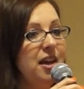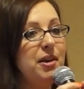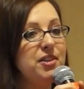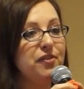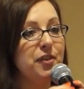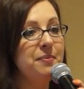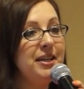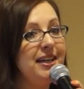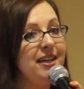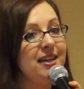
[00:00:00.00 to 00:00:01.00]
But for
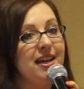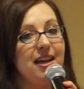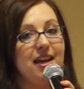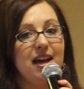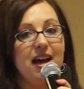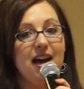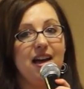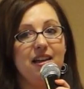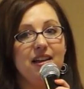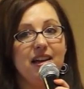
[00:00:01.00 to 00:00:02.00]
me,
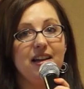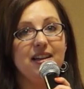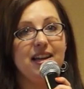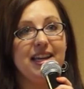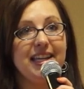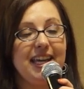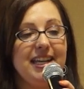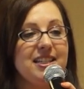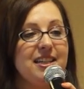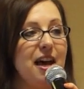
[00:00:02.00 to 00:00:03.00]

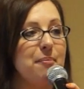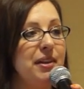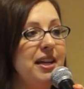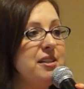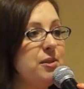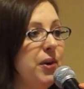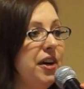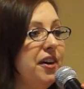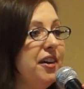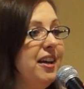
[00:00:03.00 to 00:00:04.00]
getting to that place
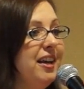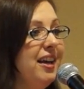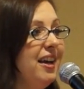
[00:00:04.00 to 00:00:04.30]
where